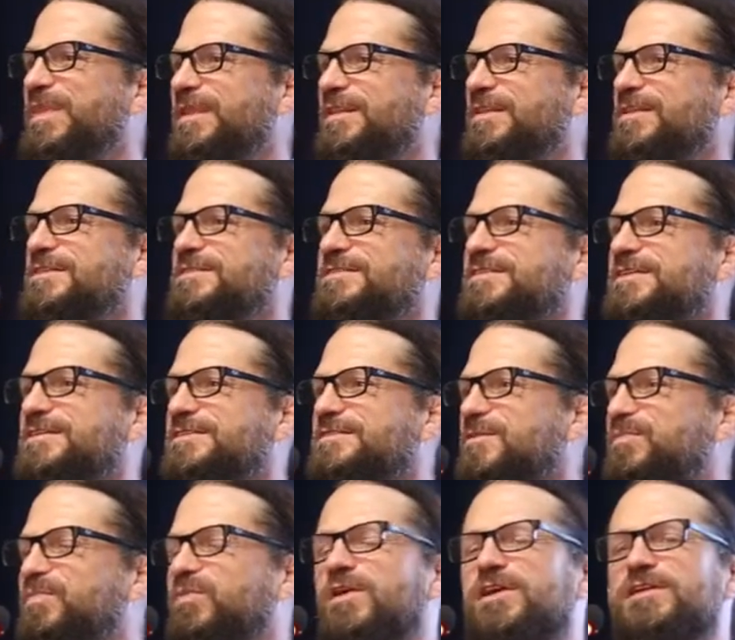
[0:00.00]
This is
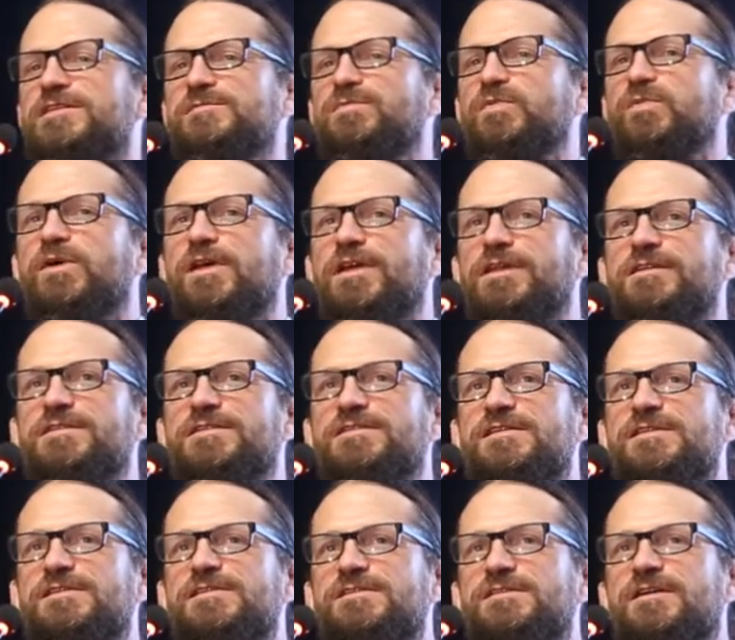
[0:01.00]
the price point. This
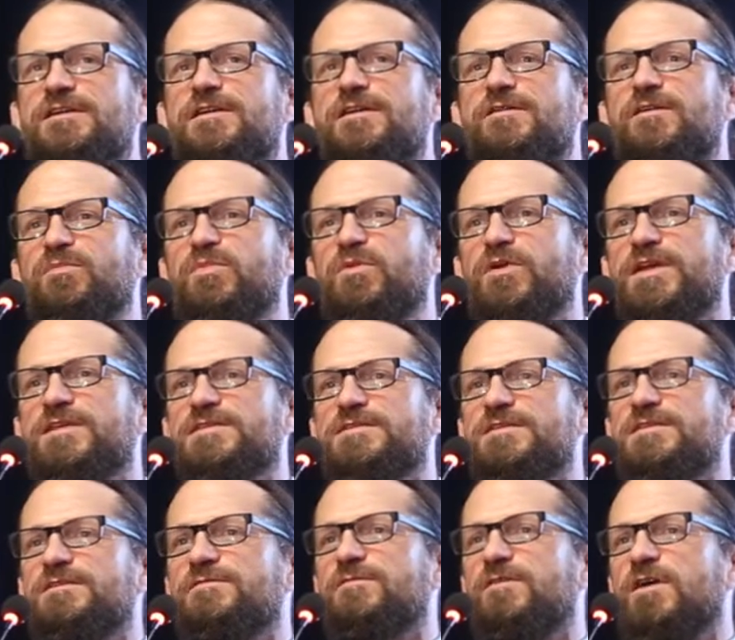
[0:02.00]
is the price
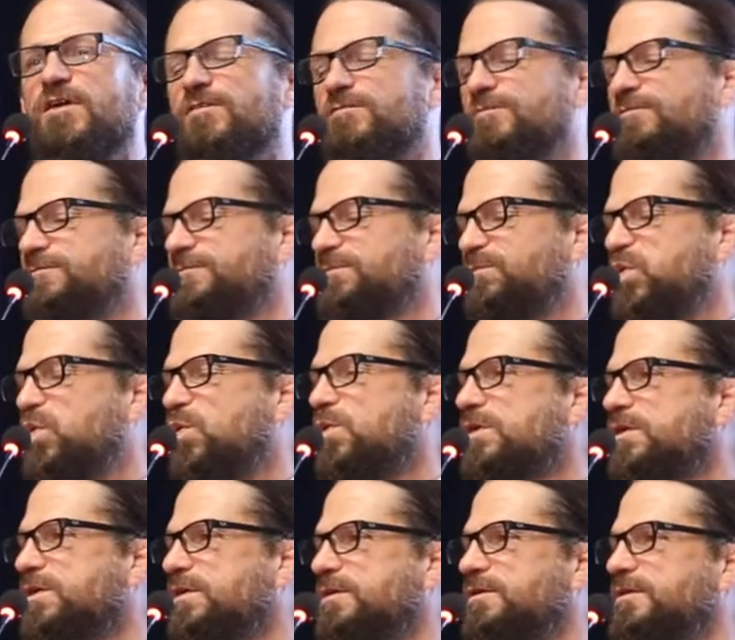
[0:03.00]
of
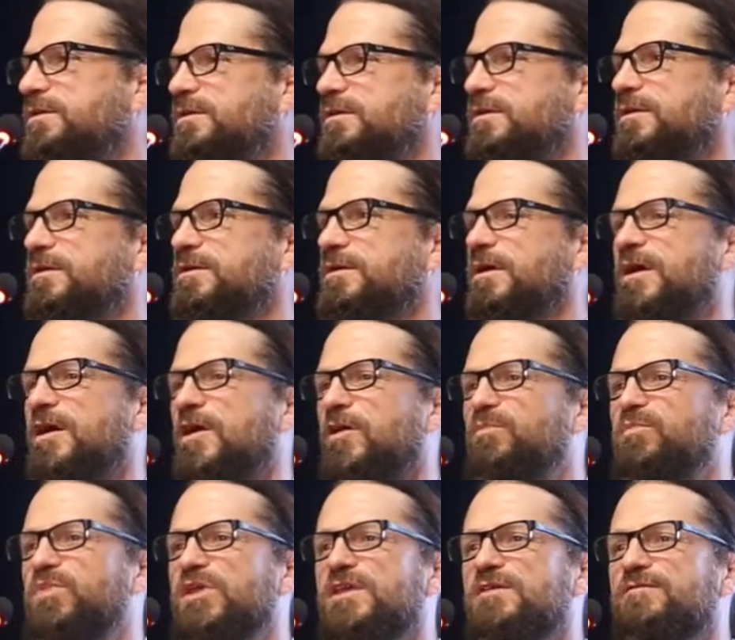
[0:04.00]
pork,
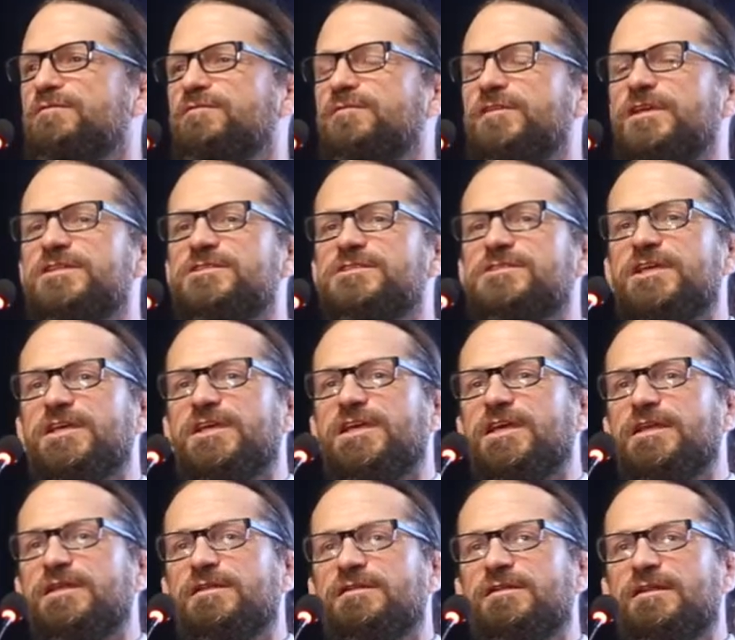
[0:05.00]
beef, and
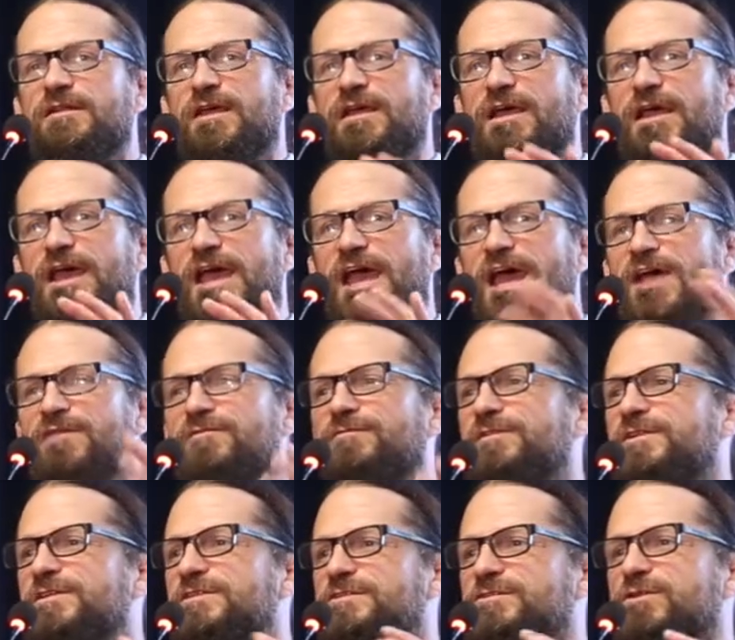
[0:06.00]
chicken
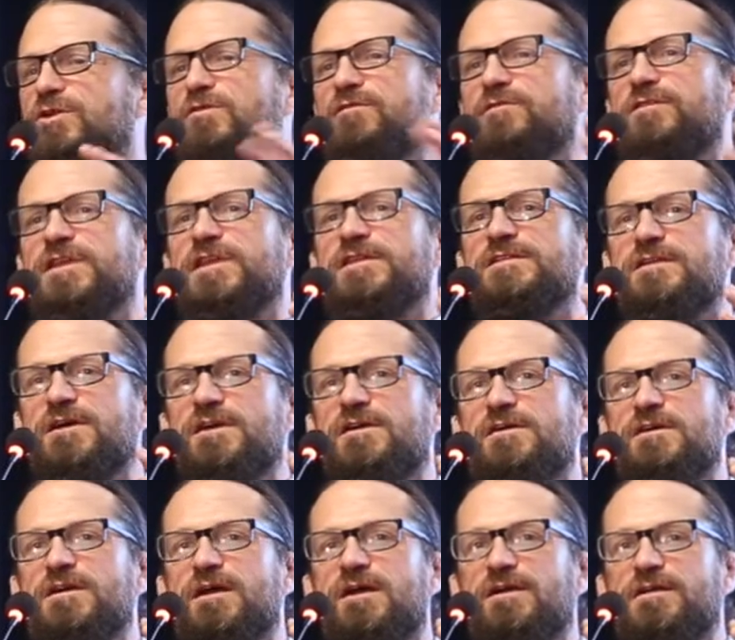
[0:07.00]
averaged over the
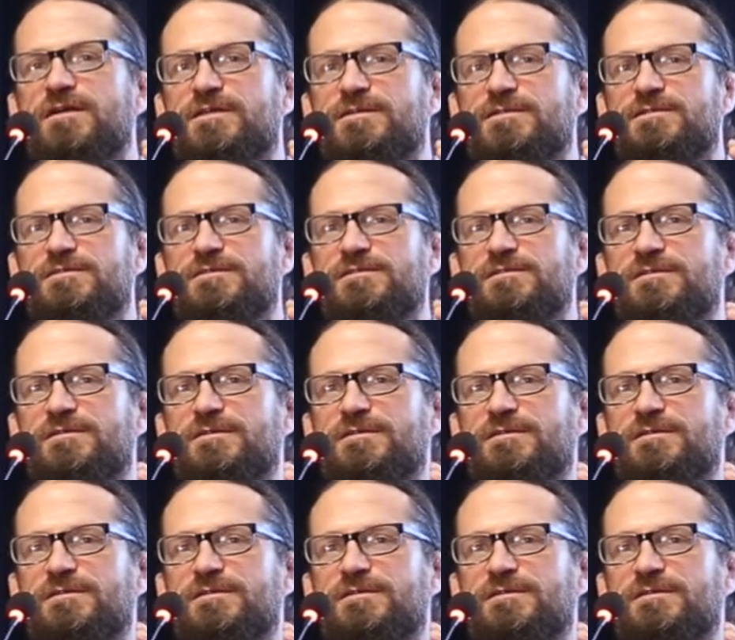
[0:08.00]
entire carcass.